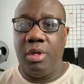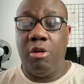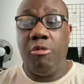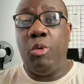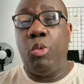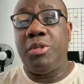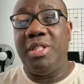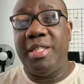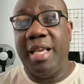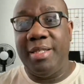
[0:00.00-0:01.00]
All right, we've got to
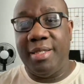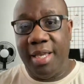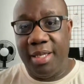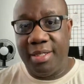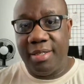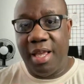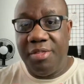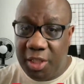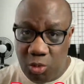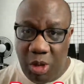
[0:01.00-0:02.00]
day 6, and
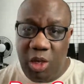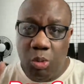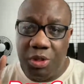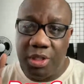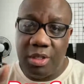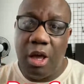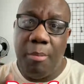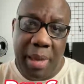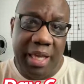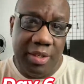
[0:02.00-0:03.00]
this is where you want to start
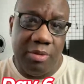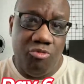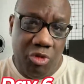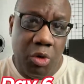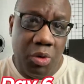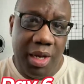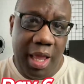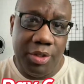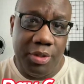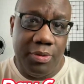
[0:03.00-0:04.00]
making some real
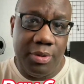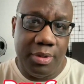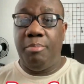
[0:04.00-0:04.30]
connections.